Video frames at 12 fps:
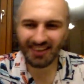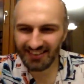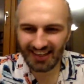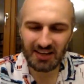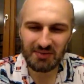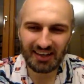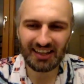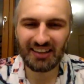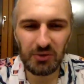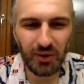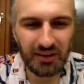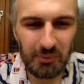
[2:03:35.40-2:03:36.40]
said it because
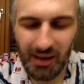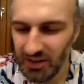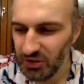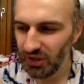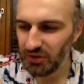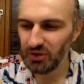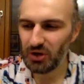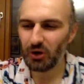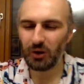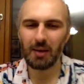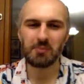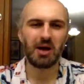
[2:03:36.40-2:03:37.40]
it was mentioned.
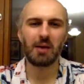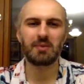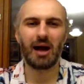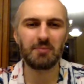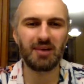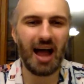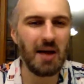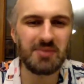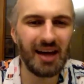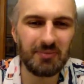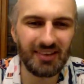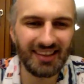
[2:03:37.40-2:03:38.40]
I'm
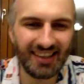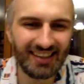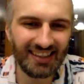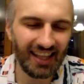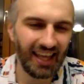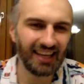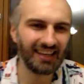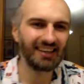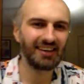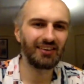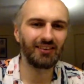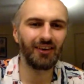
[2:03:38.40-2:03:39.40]
not like
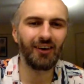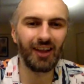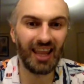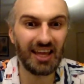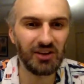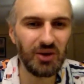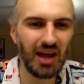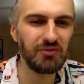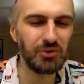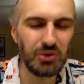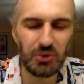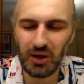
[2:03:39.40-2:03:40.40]
you
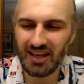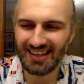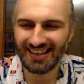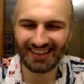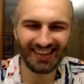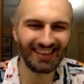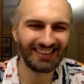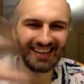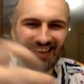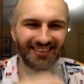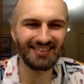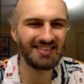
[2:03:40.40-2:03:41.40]
have to do anything like
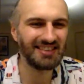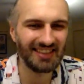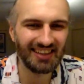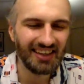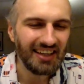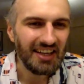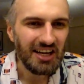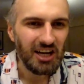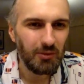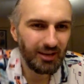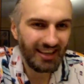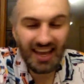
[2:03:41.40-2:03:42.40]
that. Just
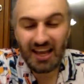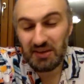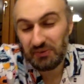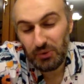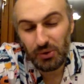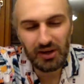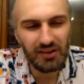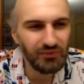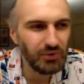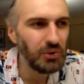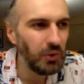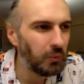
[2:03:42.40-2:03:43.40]
but yeah,
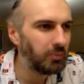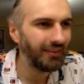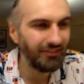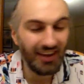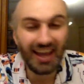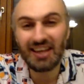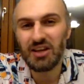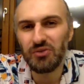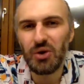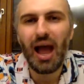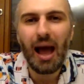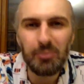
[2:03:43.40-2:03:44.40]
if any of
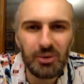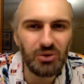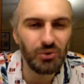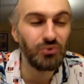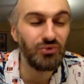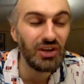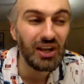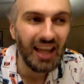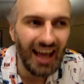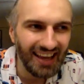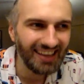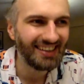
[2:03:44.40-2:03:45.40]
you happens to feel
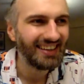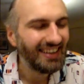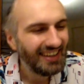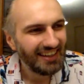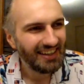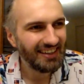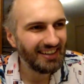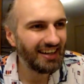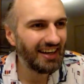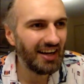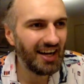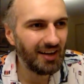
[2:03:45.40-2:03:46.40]
like
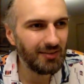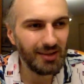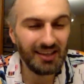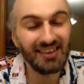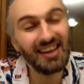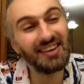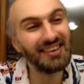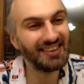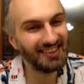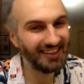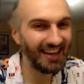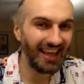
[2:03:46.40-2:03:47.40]
it
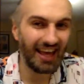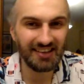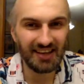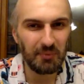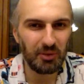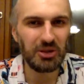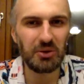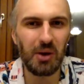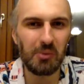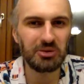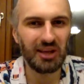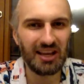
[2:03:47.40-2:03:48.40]
ends up on the
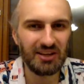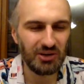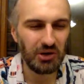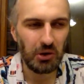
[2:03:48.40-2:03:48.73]
website,